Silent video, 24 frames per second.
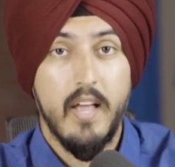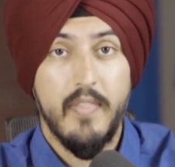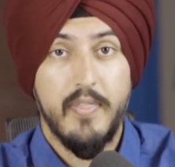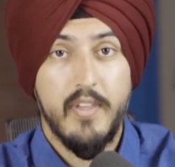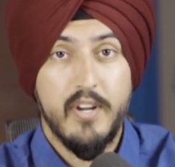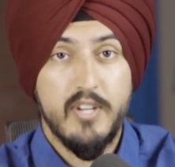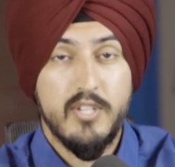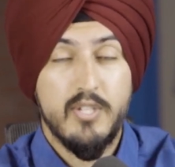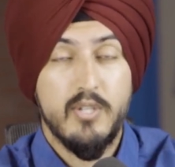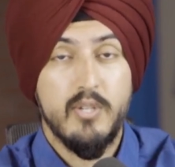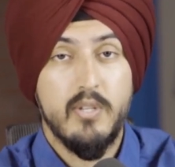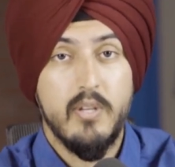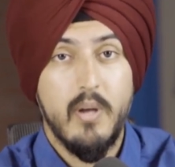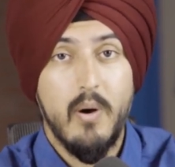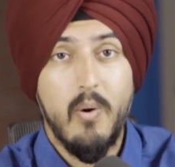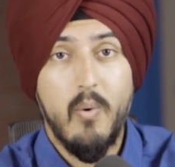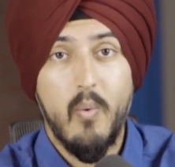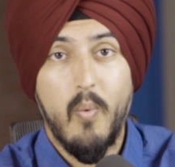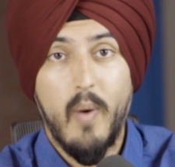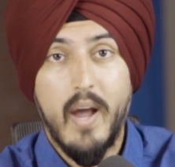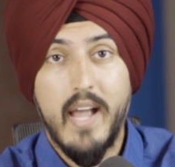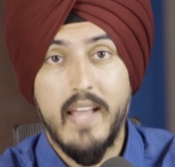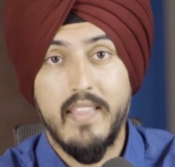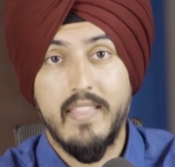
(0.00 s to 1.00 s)
There's no
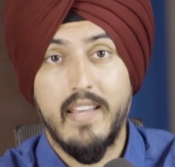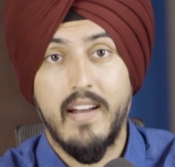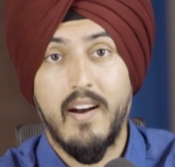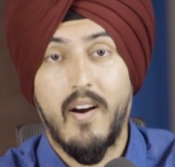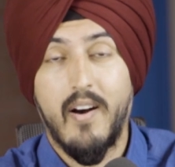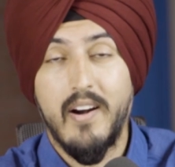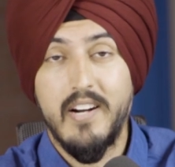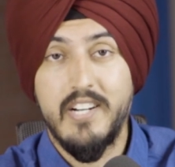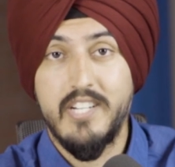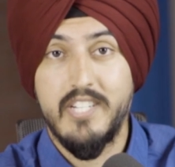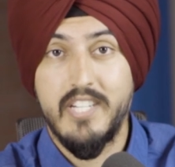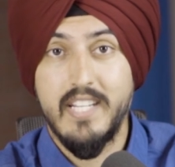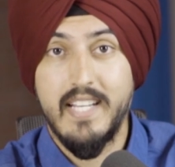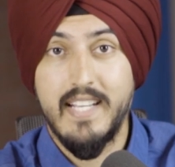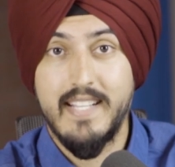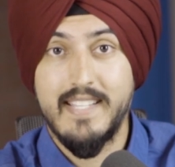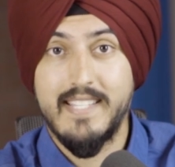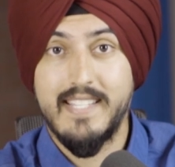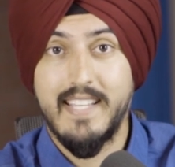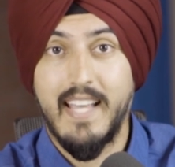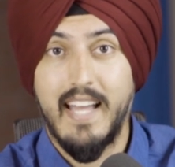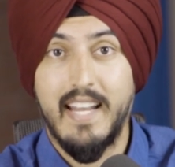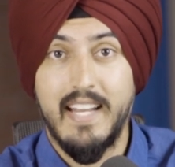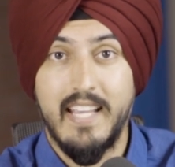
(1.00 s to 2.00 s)
way that our
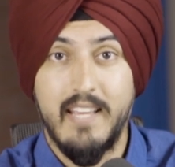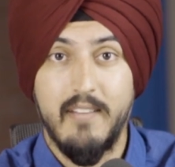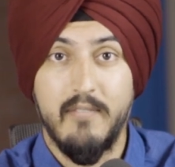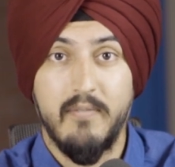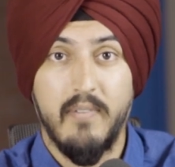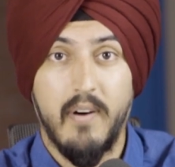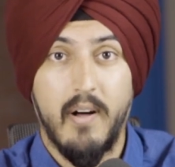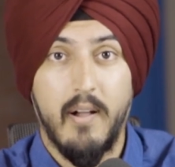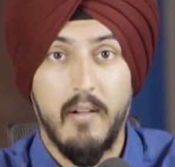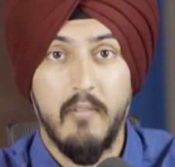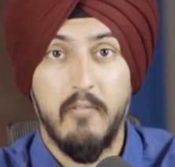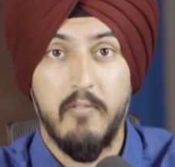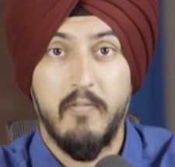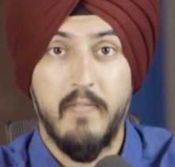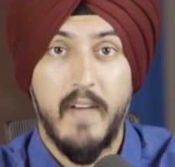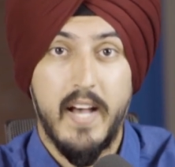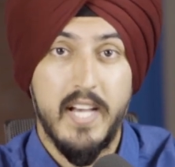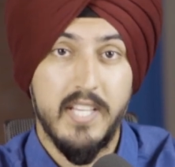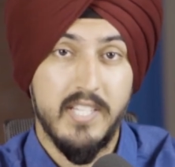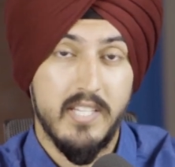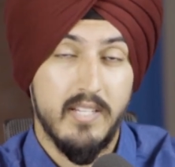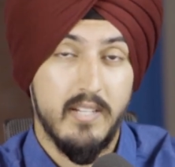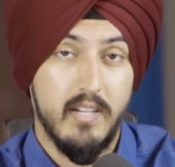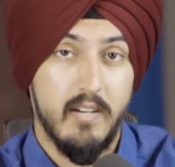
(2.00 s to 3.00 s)
genes can evolve
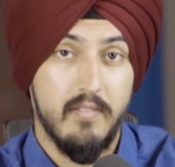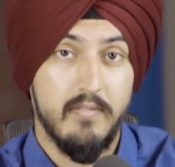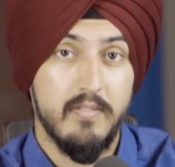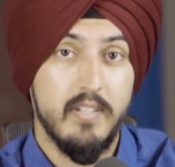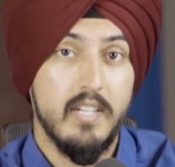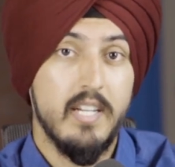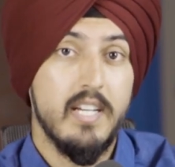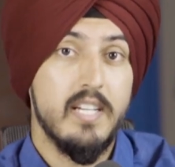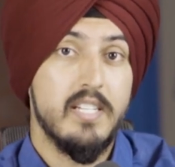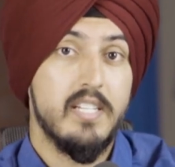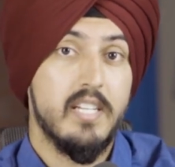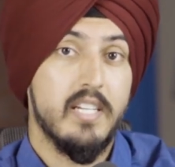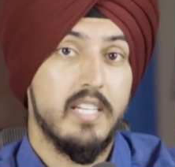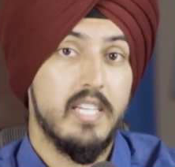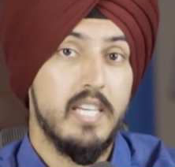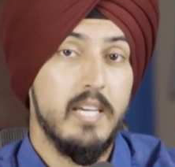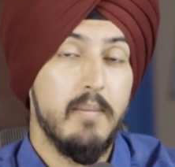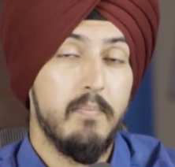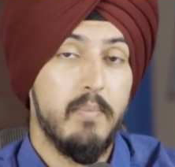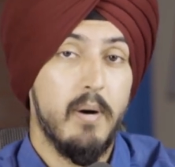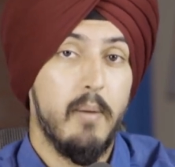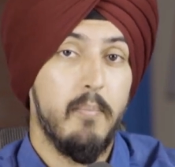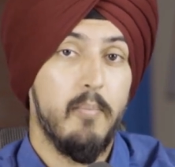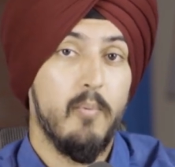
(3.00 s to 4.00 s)
fast enough to
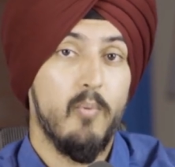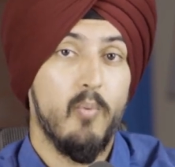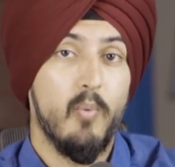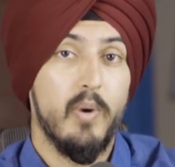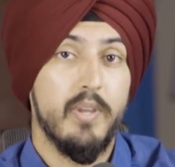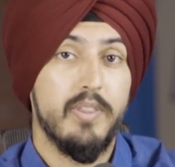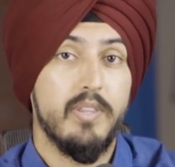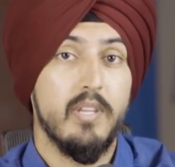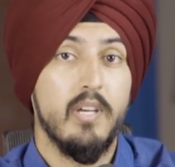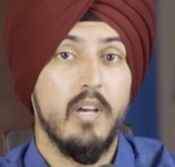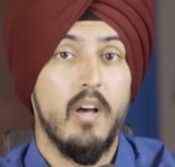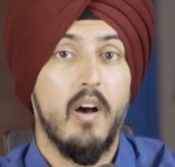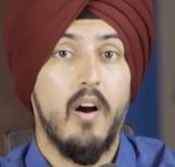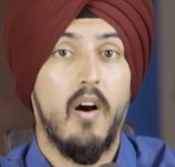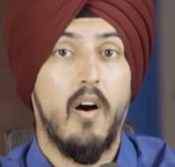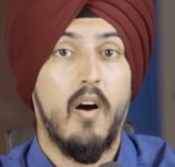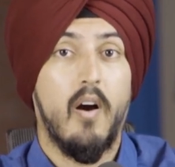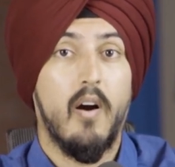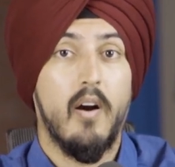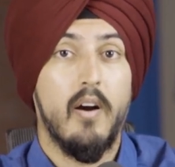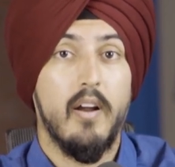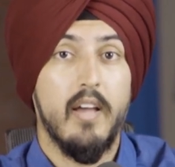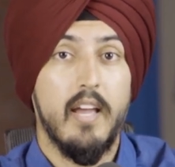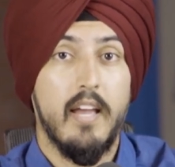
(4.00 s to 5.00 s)
keep up with
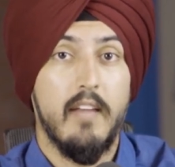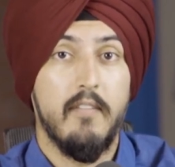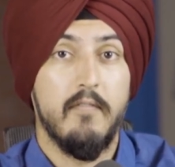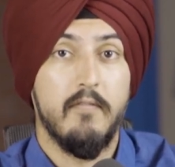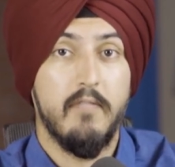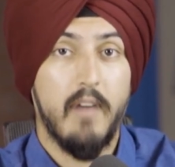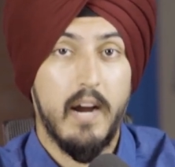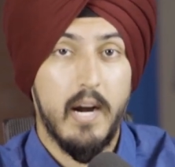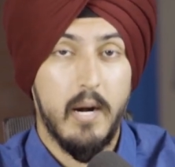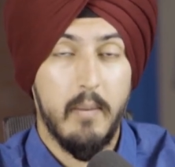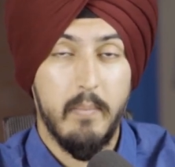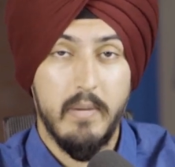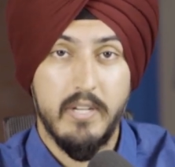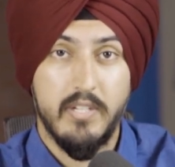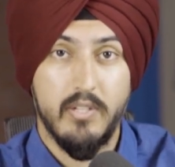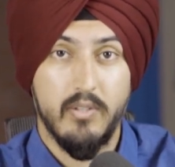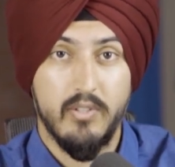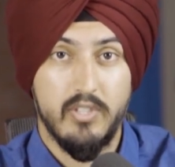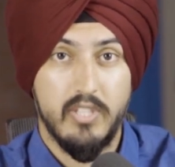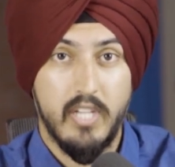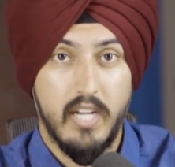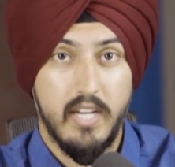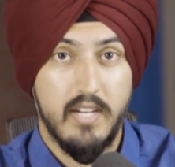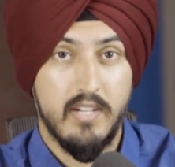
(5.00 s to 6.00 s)
are
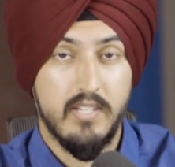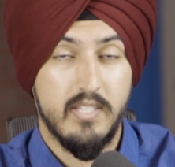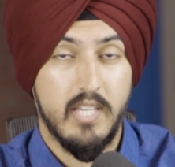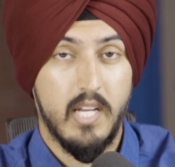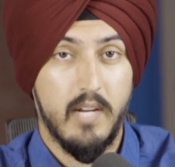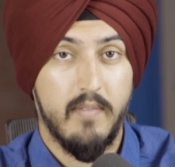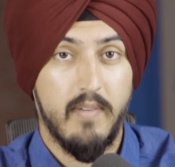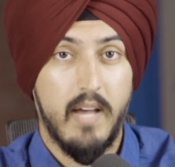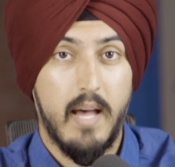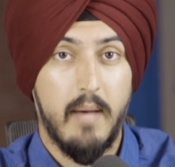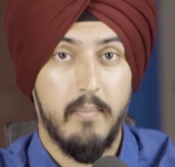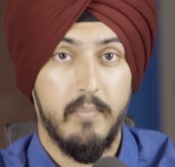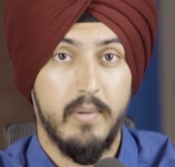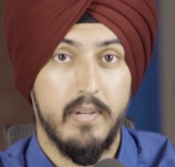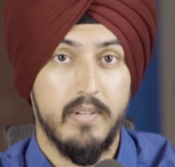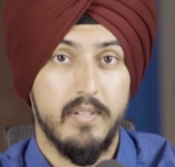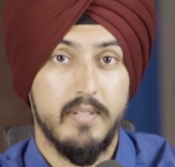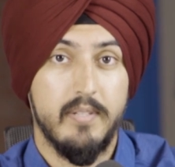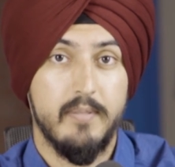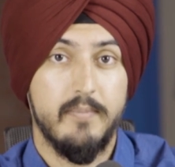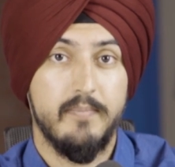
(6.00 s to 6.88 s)
environmental changes that have happened.